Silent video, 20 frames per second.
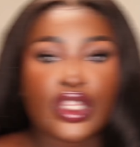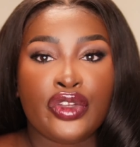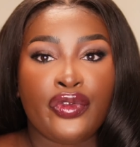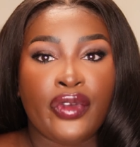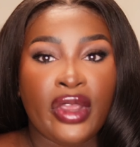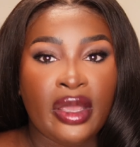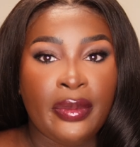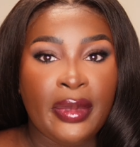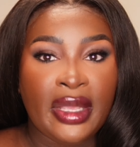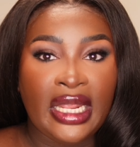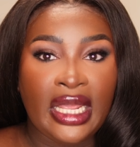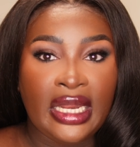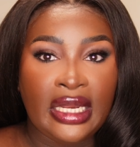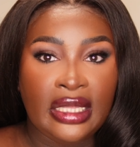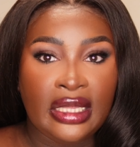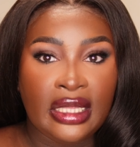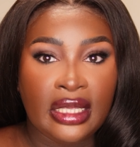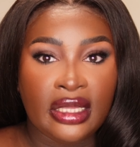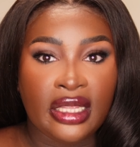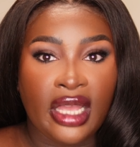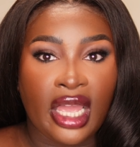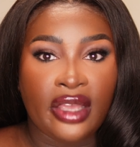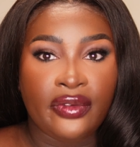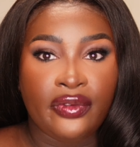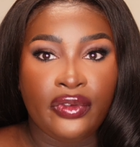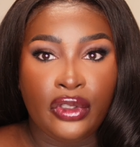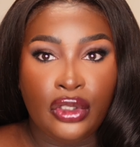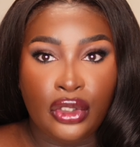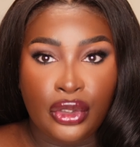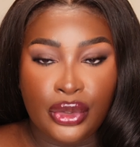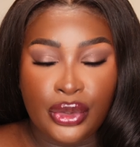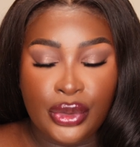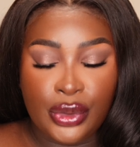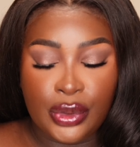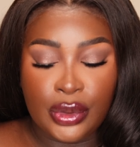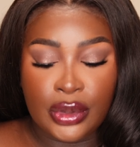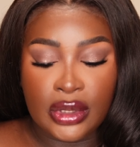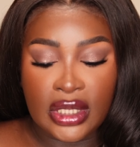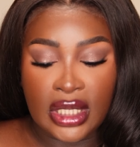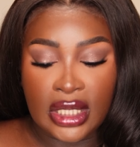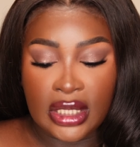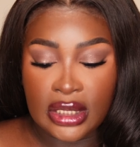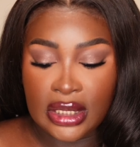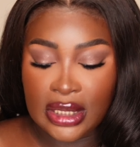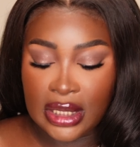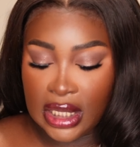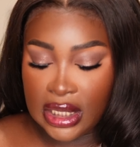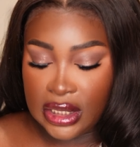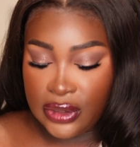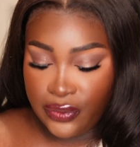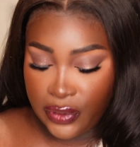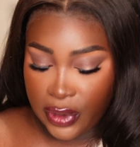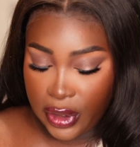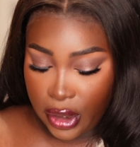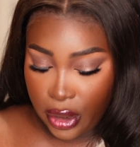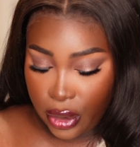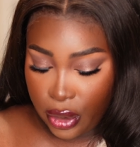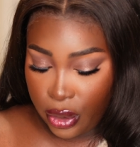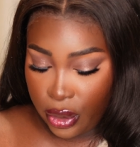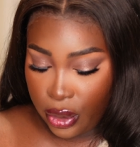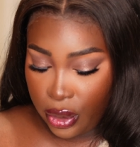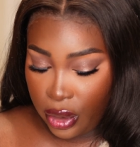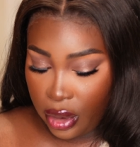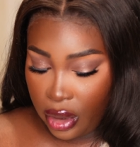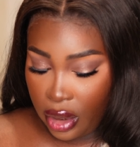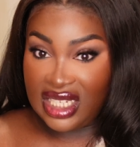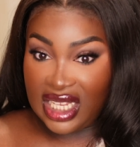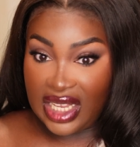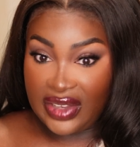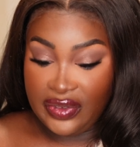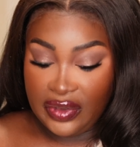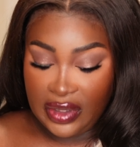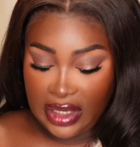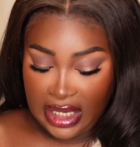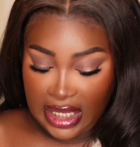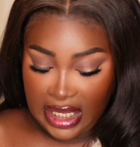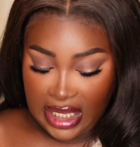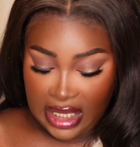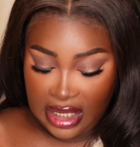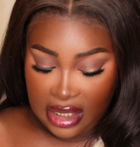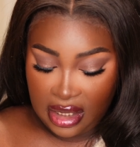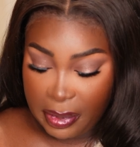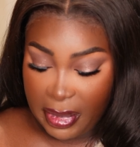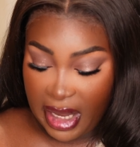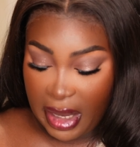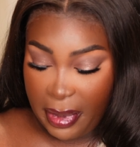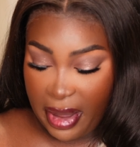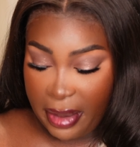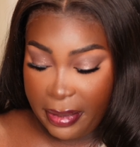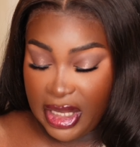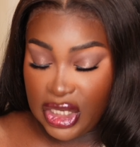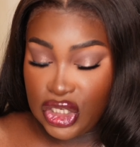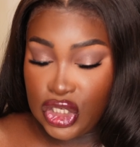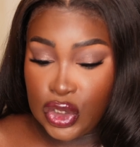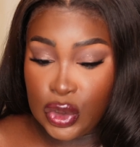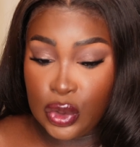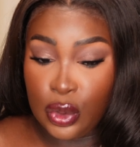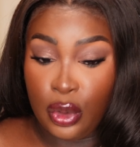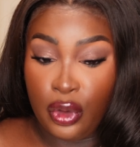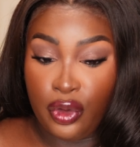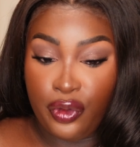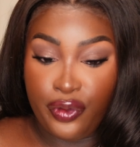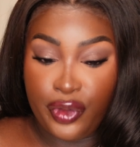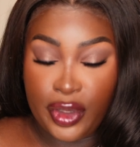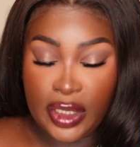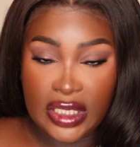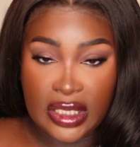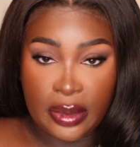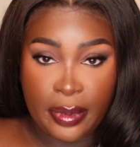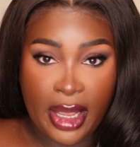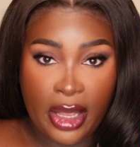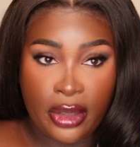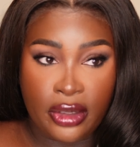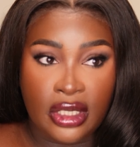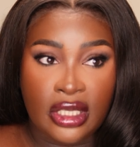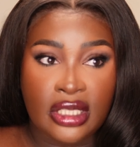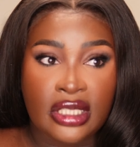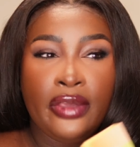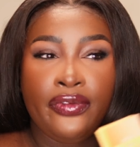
to recommend anything that I've used in today's video, definitely MadebyMitchell finishing powders.